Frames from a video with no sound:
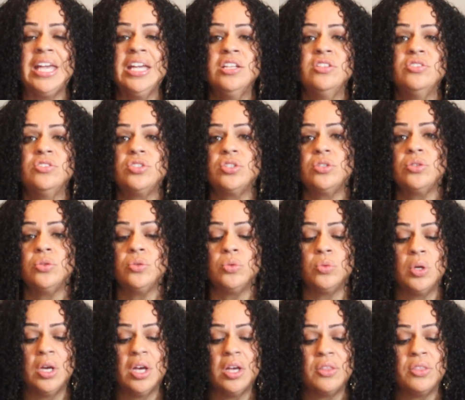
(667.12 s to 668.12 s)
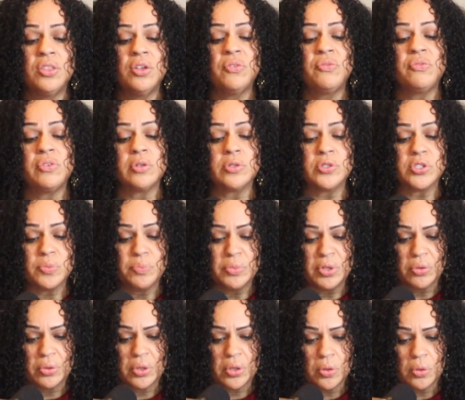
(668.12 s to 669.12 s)
into the first
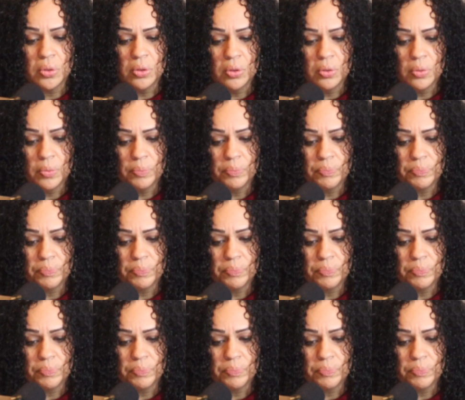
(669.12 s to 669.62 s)
miracle.